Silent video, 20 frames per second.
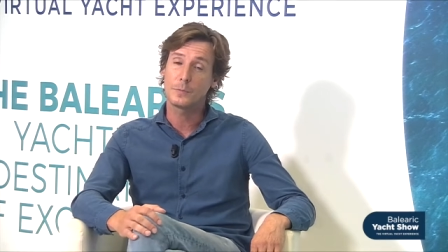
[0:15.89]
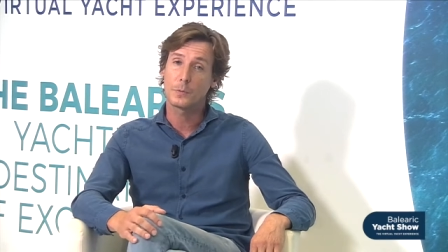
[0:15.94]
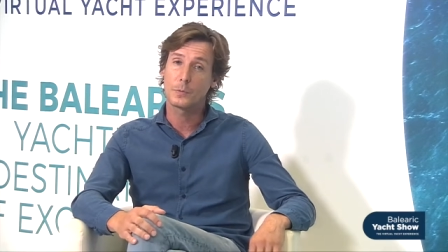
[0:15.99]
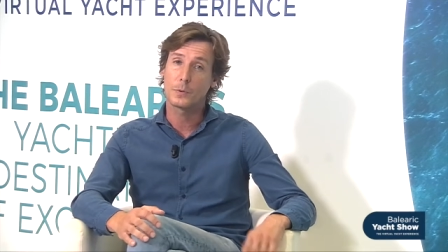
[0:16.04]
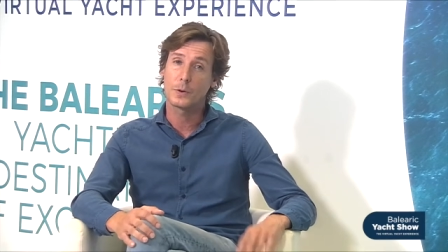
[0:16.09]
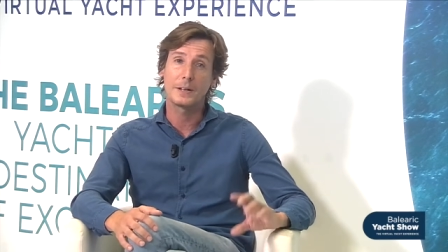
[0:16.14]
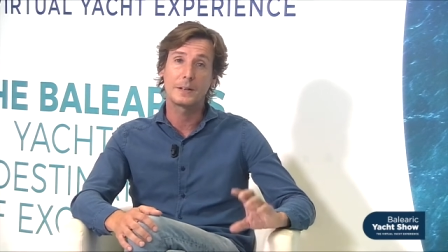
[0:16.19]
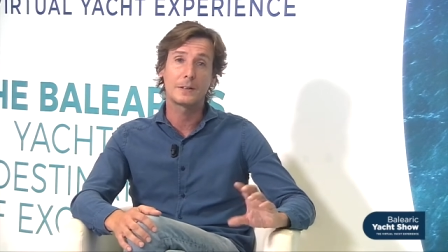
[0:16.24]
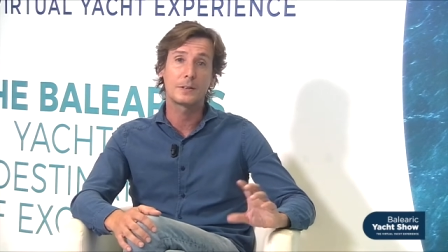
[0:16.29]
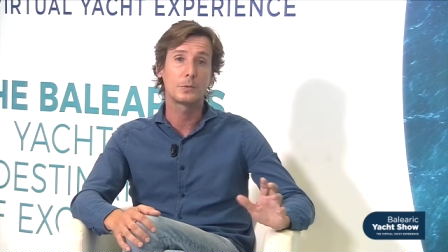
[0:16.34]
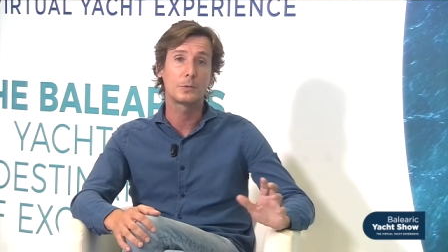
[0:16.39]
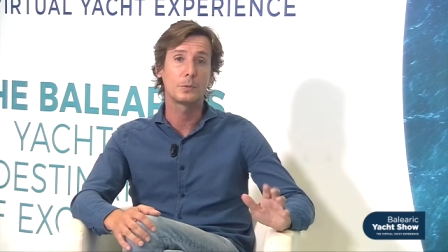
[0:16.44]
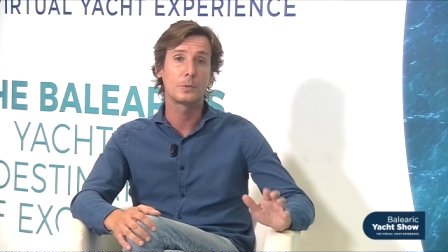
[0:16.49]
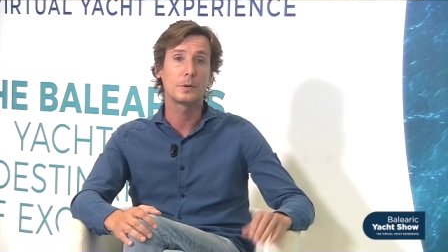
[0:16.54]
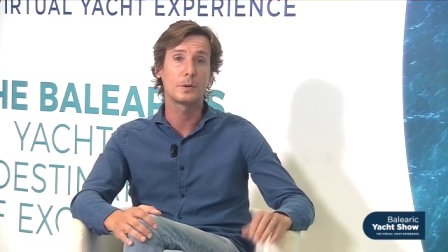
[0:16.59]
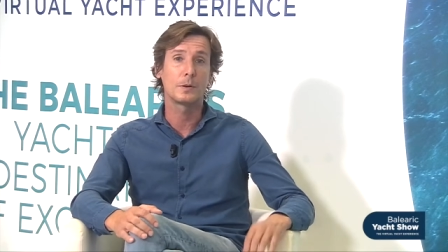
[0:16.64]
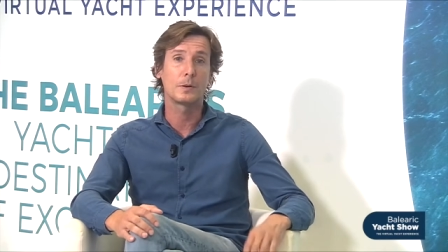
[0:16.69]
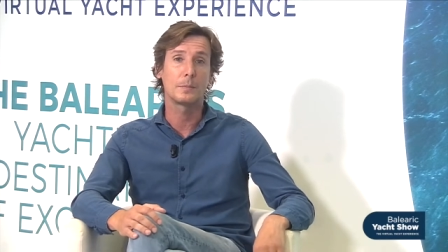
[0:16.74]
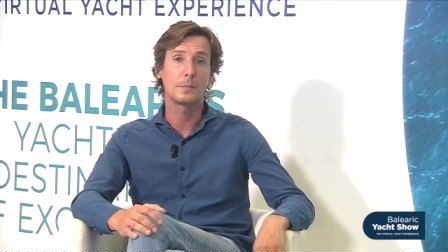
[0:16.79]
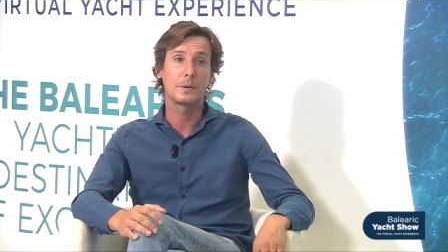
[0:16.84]
related to
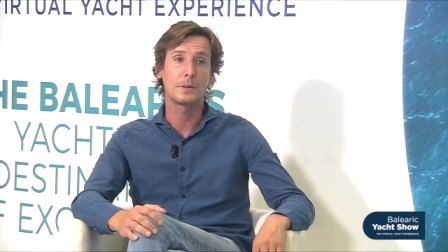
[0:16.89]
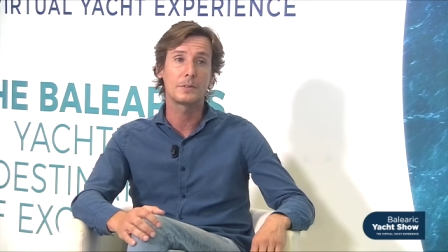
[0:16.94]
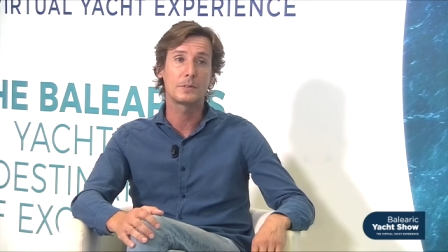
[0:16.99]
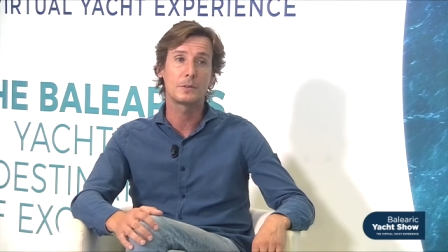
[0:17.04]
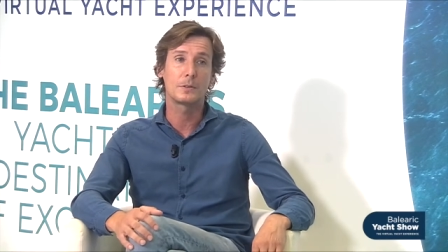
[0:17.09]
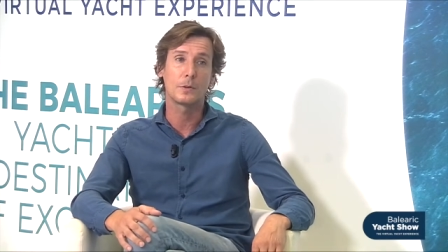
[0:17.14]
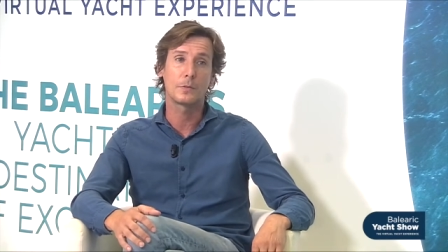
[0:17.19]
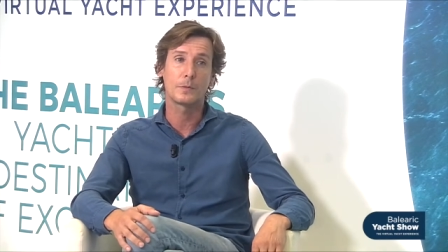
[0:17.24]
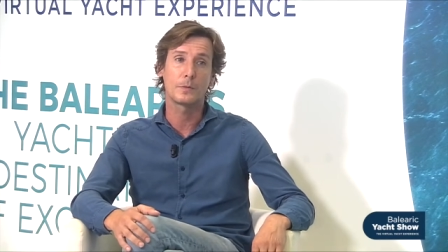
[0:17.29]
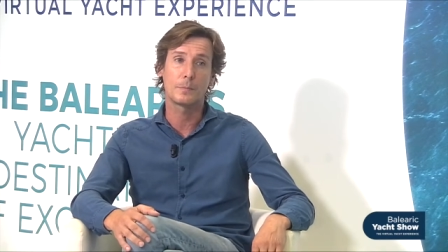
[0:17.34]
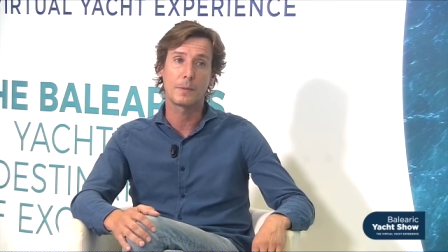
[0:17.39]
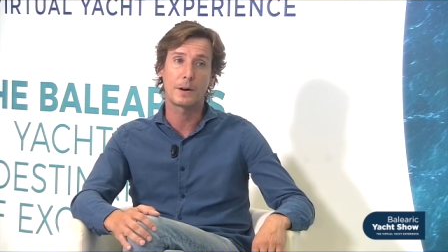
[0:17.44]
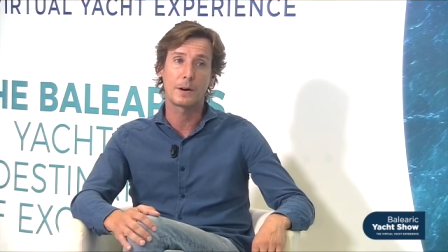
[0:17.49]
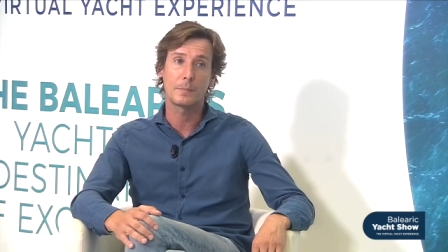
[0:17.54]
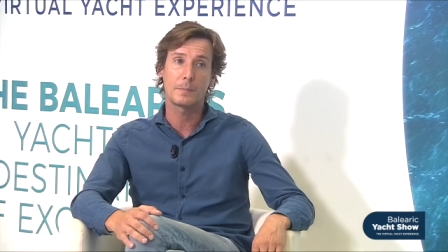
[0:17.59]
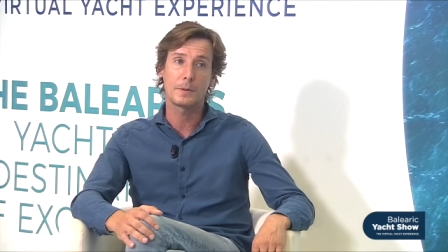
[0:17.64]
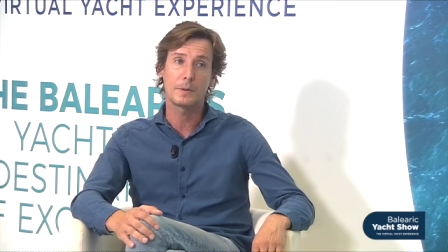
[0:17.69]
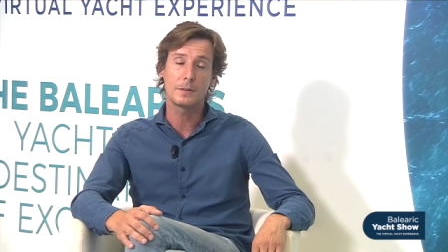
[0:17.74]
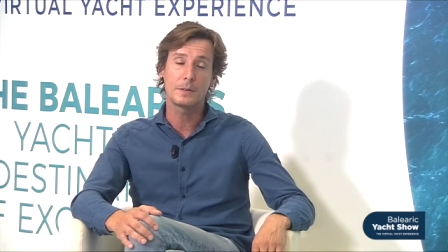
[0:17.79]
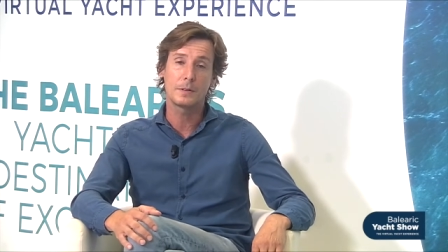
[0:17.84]
the Ministry of
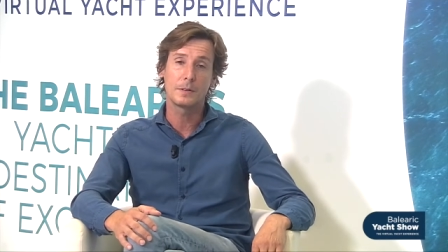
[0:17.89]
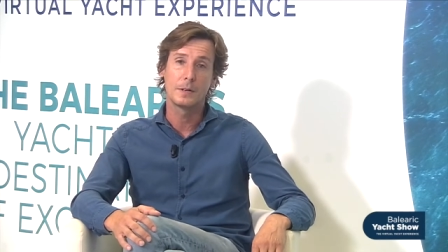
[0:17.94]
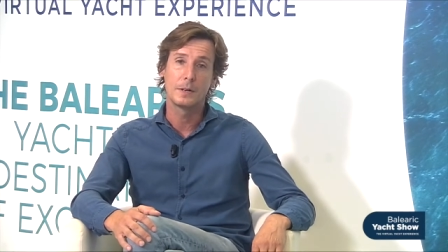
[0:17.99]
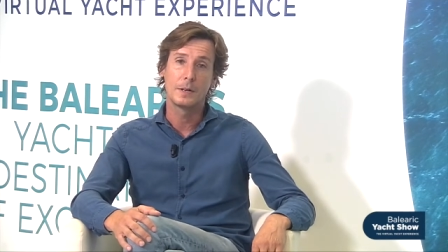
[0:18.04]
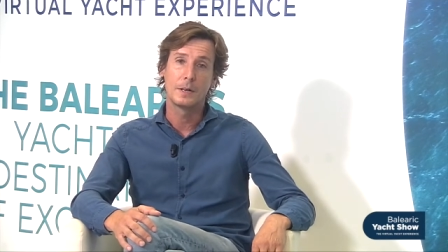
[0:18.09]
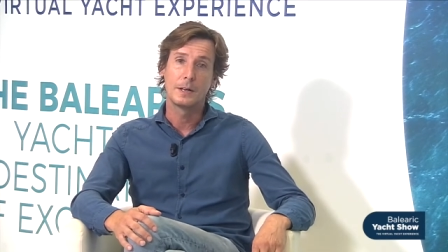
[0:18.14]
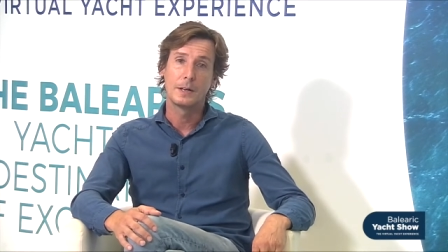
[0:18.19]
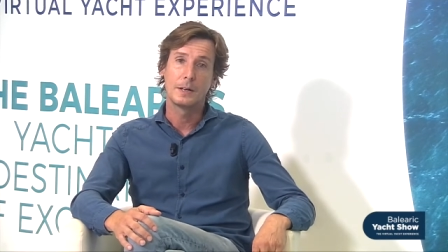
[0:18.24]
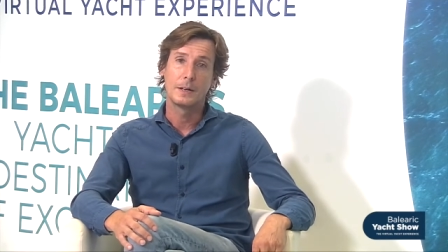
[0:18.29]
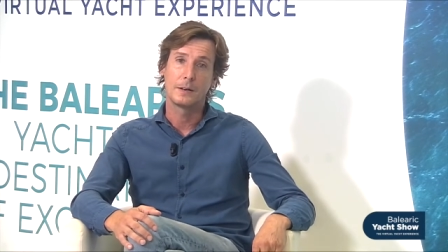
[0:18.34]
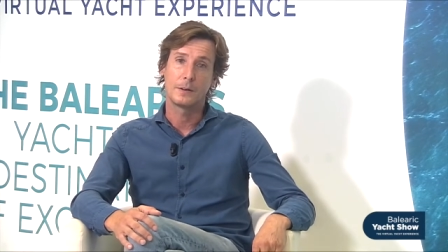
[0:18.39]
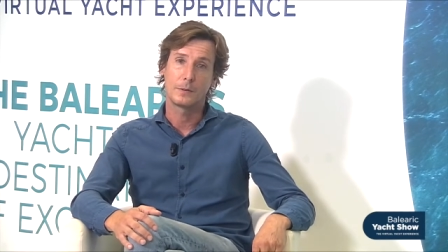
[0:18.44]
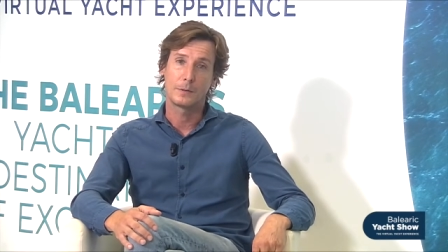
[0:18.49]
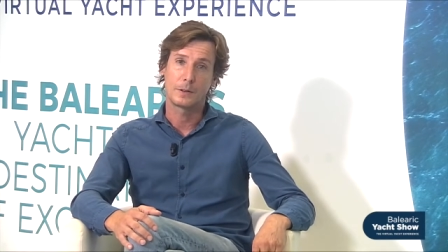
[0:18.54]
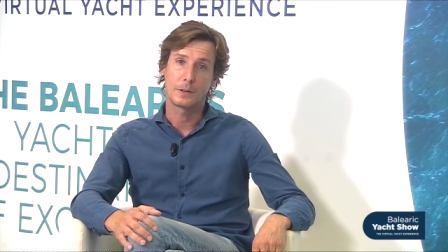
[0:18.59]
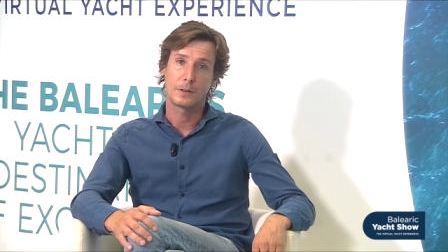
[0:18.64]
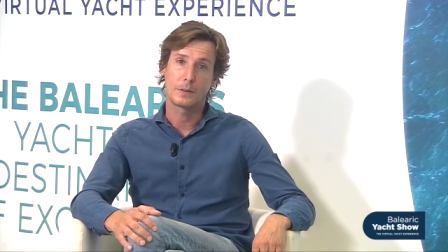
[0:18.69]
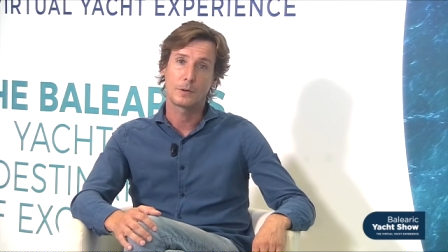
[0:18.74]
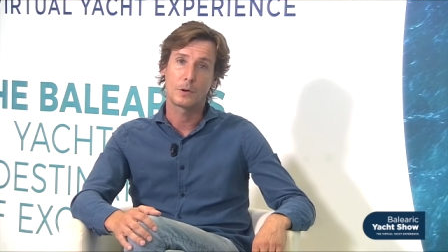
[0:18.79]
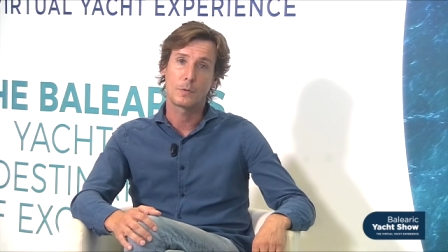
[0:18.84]
Environment here in the,